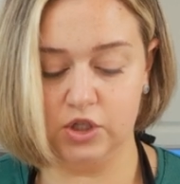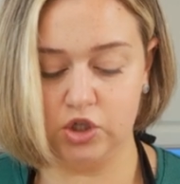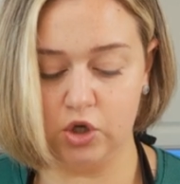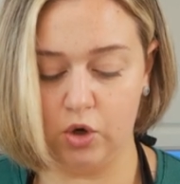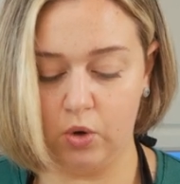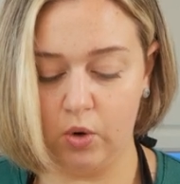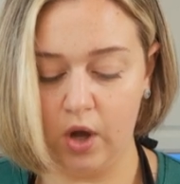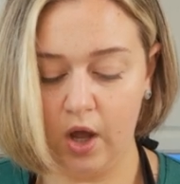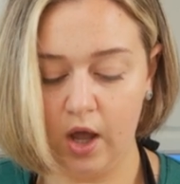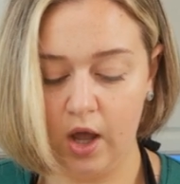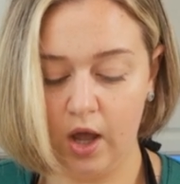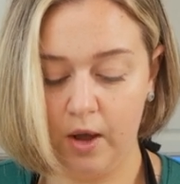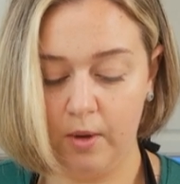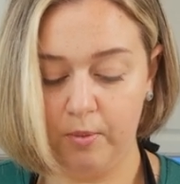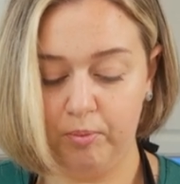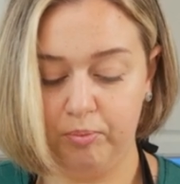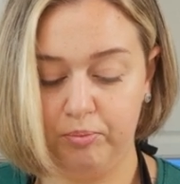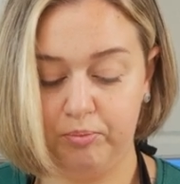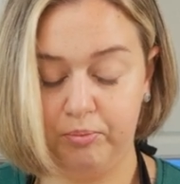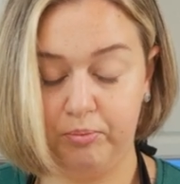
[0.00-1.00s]
So
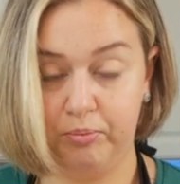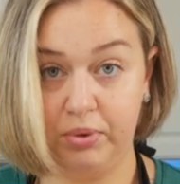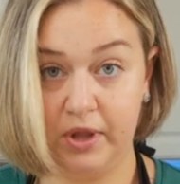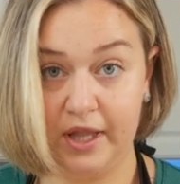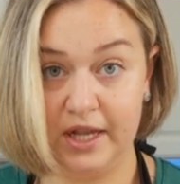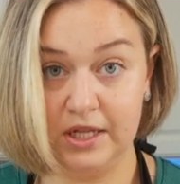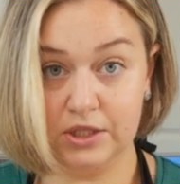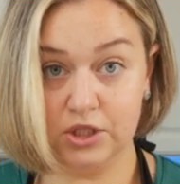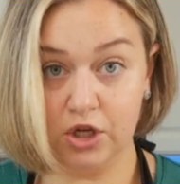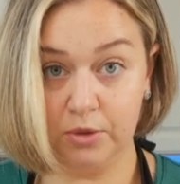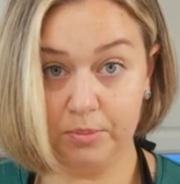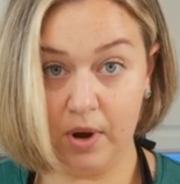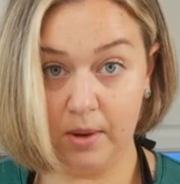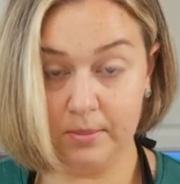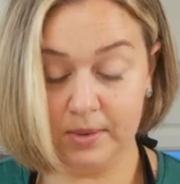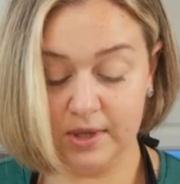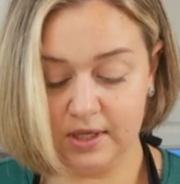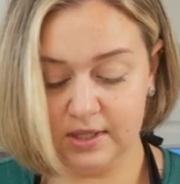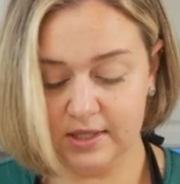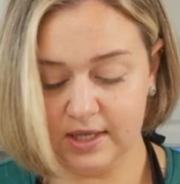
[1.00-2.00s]
place your
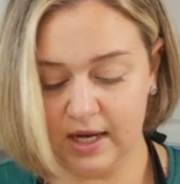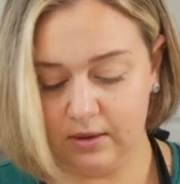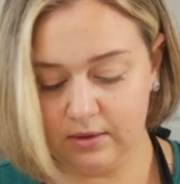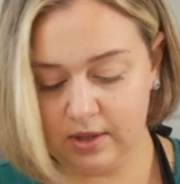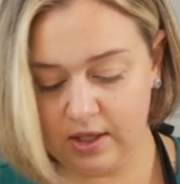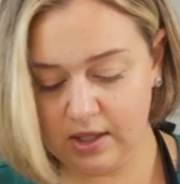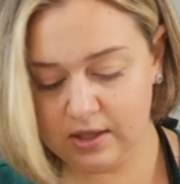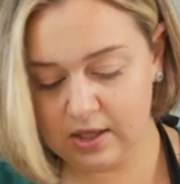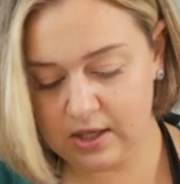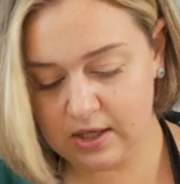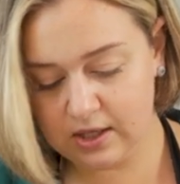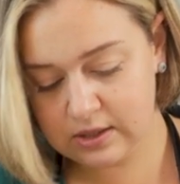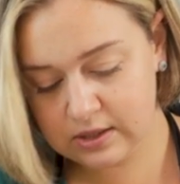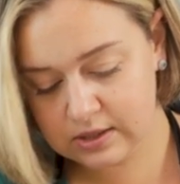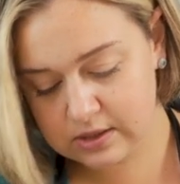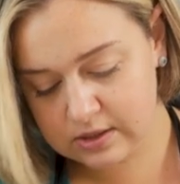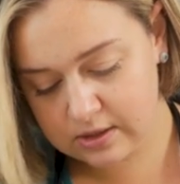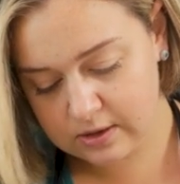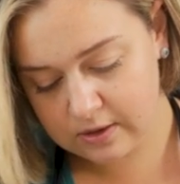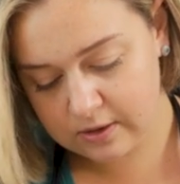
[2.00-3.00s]
pumpkin down like
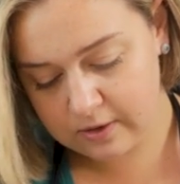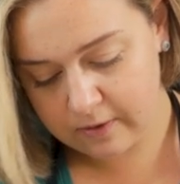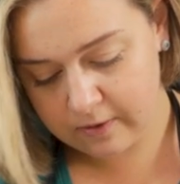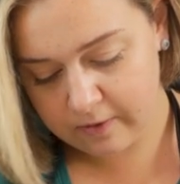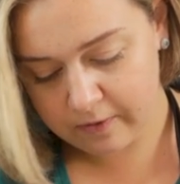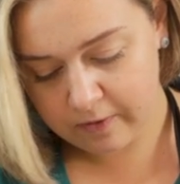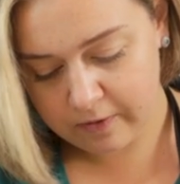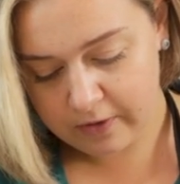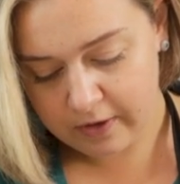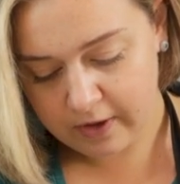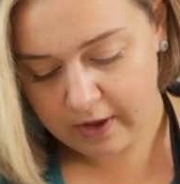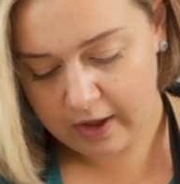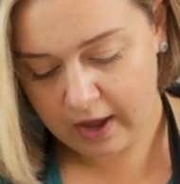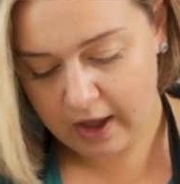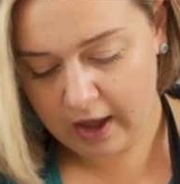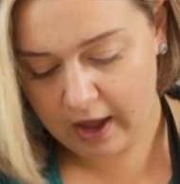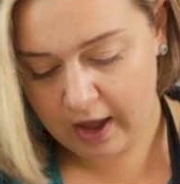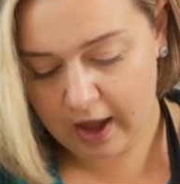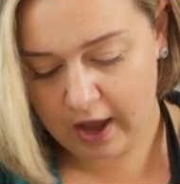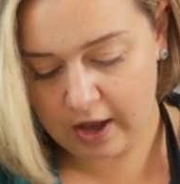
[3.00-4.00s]
this,
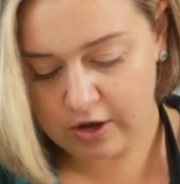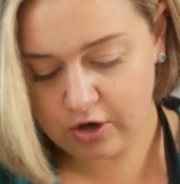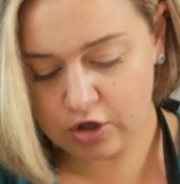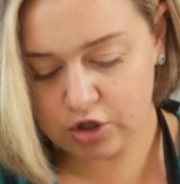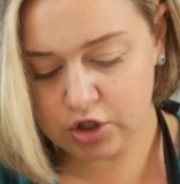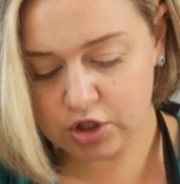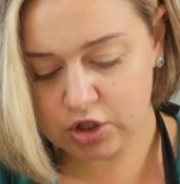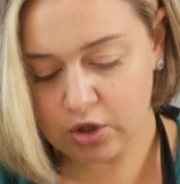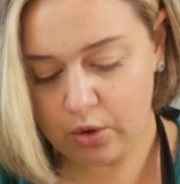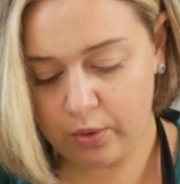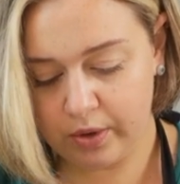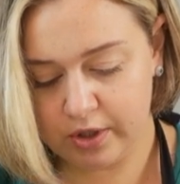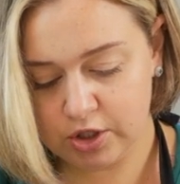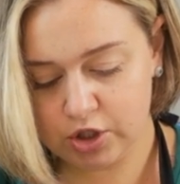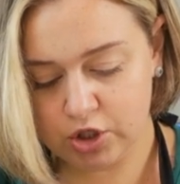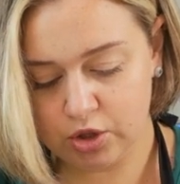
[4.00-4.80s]
and you're just going